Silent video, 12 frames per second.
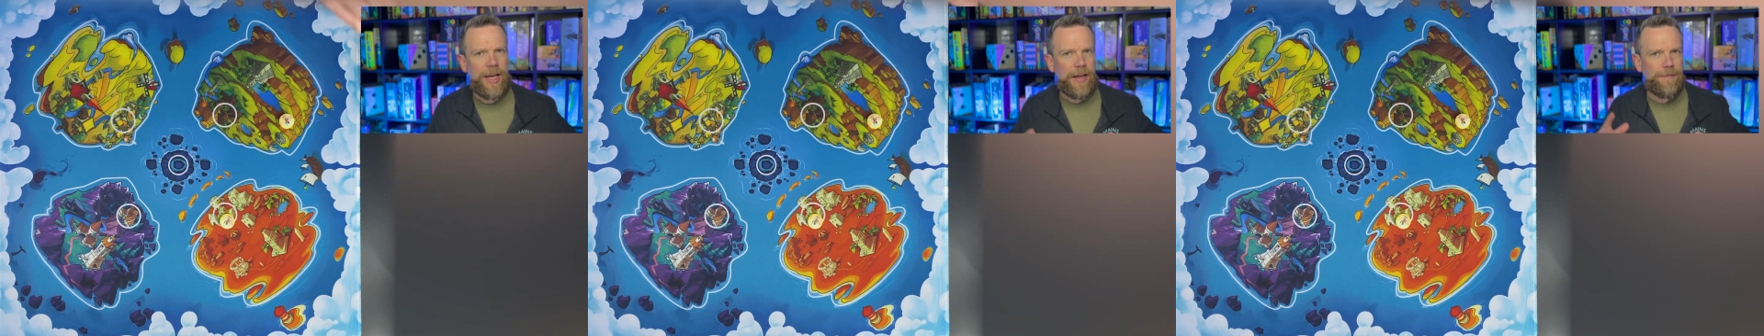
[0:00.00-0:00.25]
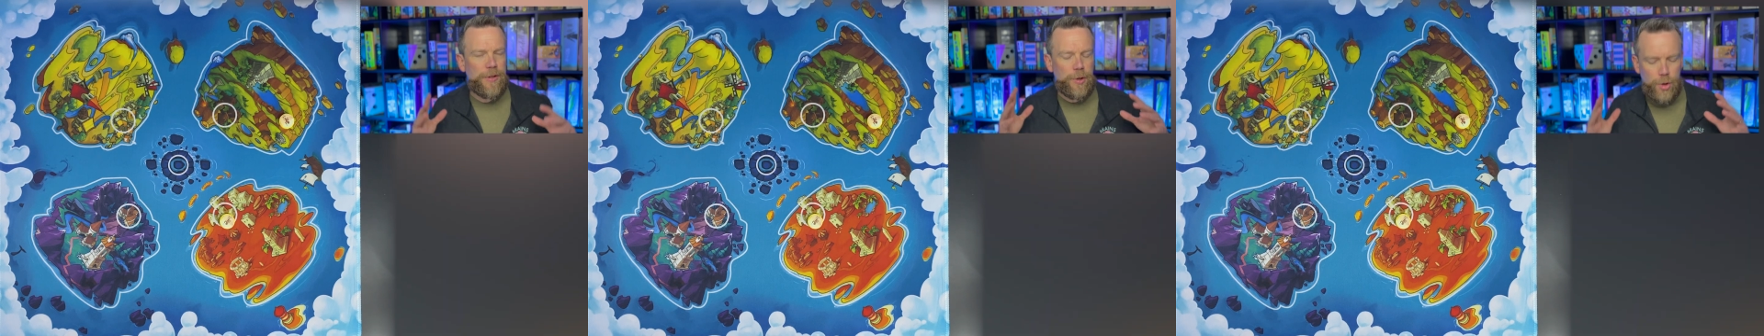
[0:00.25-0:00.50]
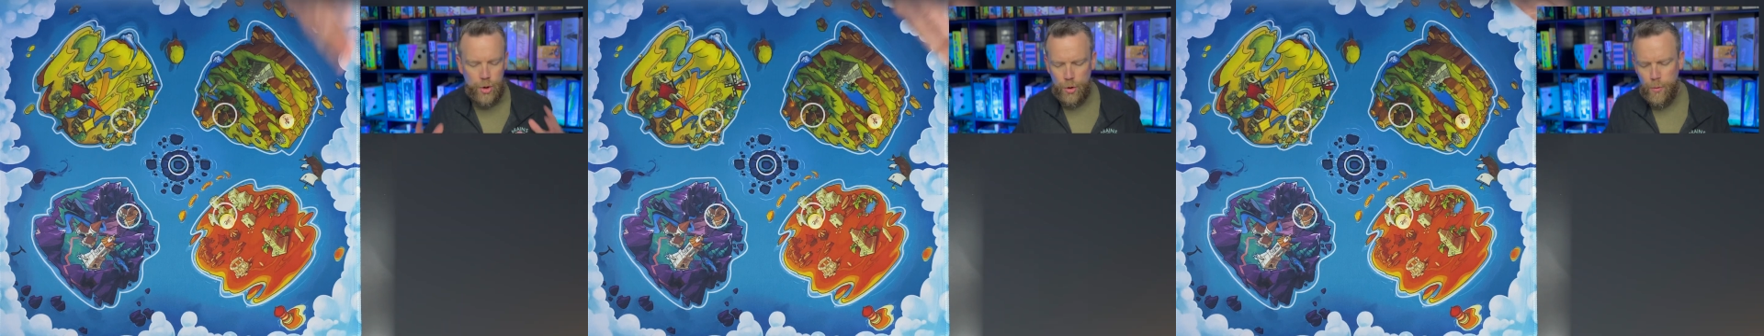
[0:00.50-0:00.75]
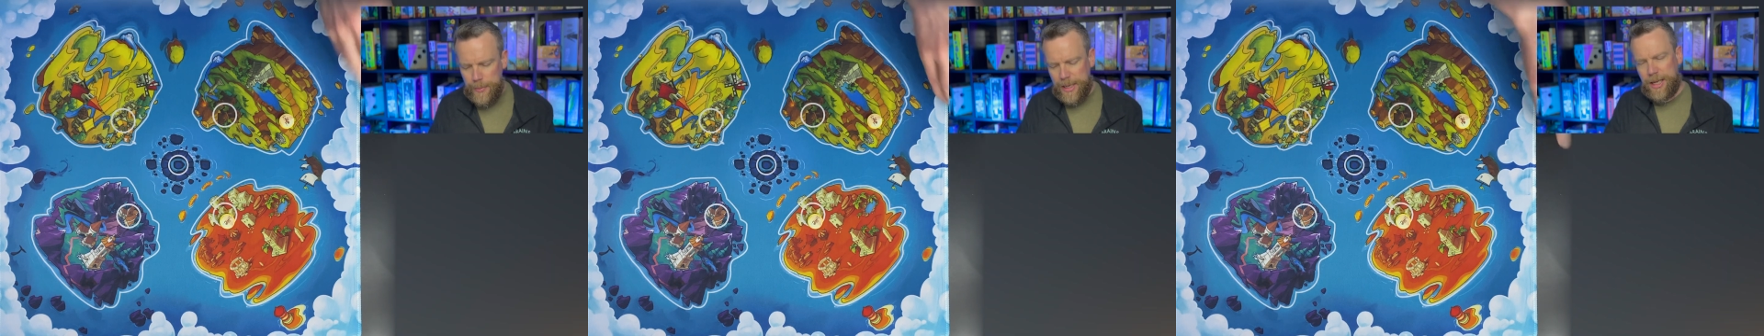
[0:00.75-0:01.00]
If you
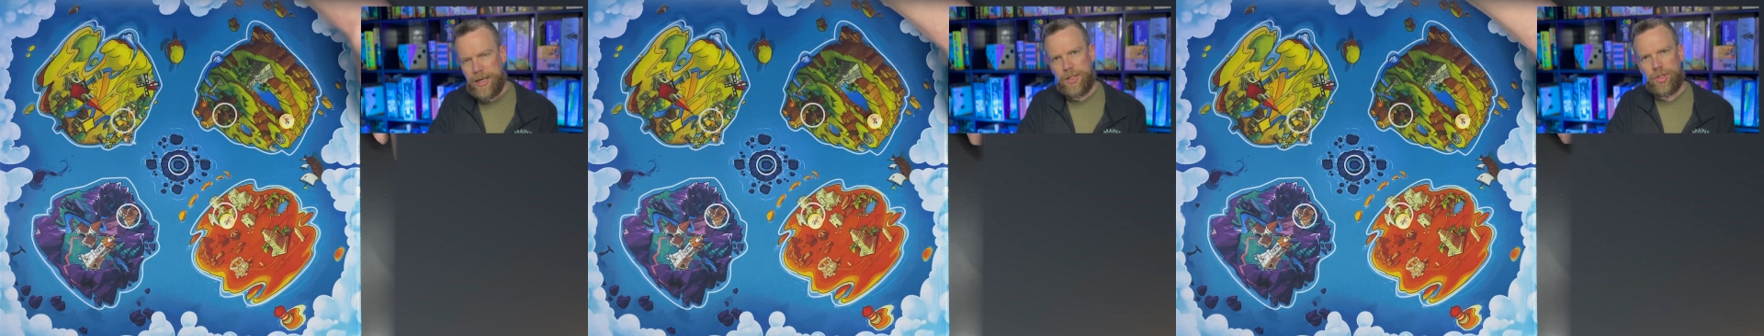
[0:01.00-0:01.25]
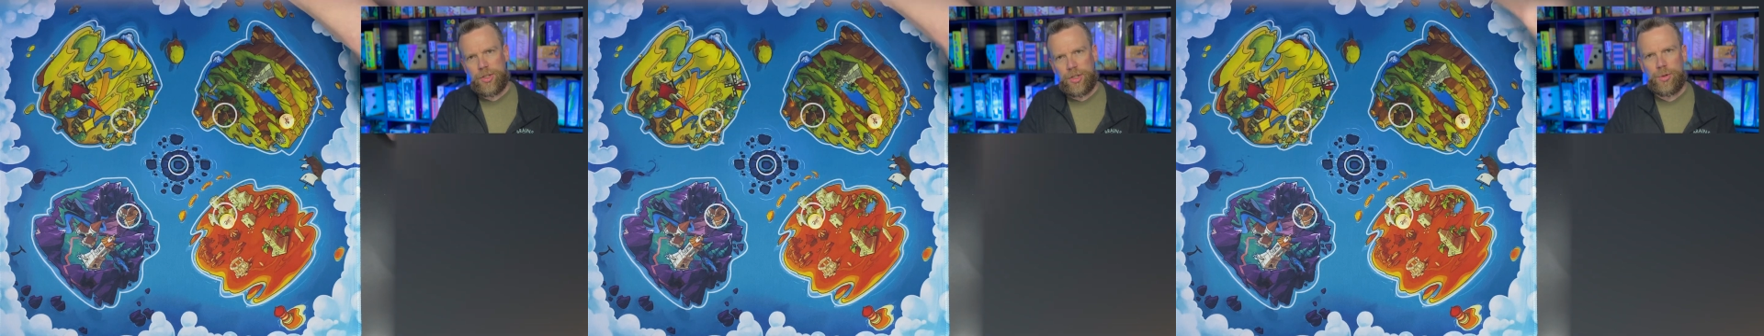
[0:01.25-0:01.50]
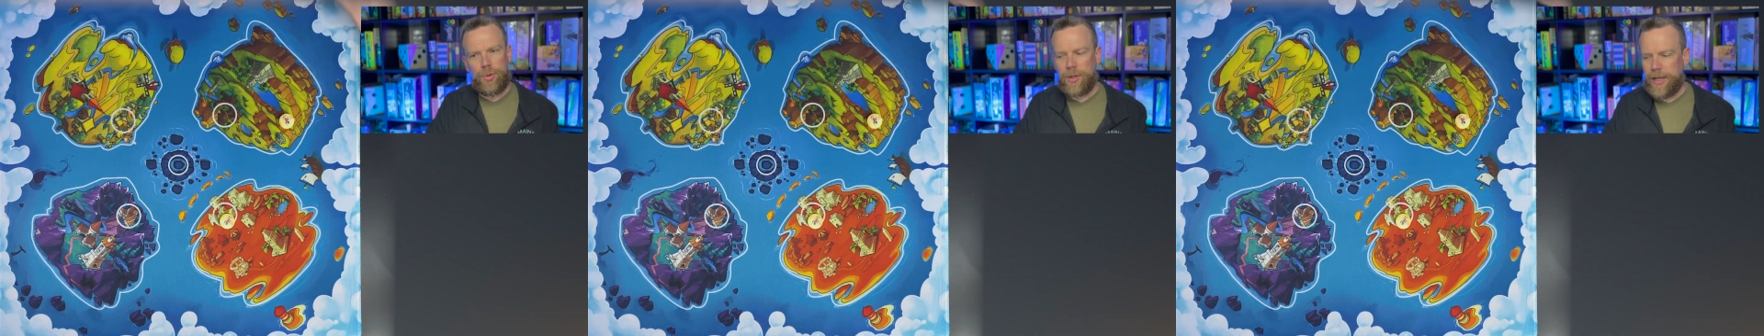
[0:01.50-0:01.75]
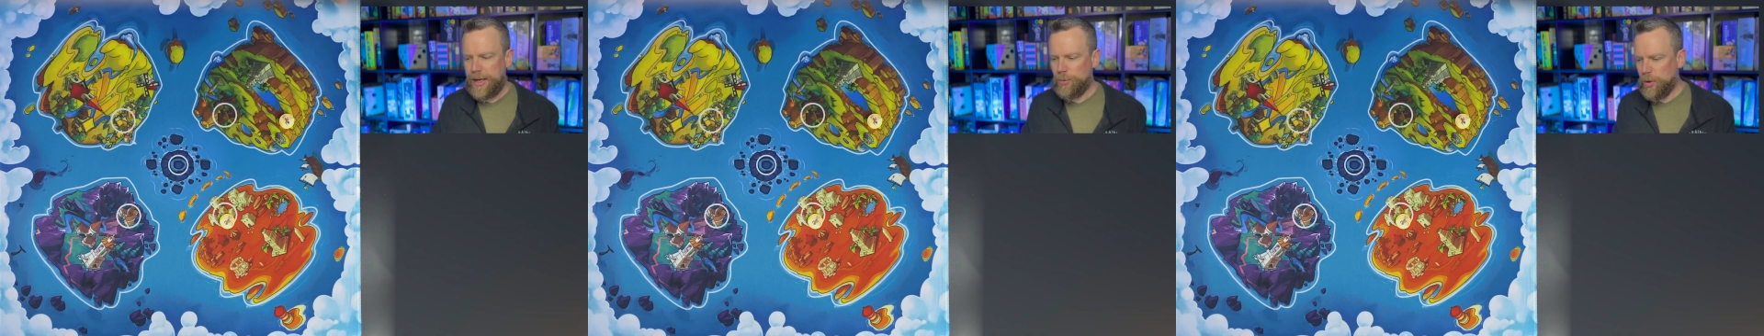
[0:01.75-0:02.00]
do manage to land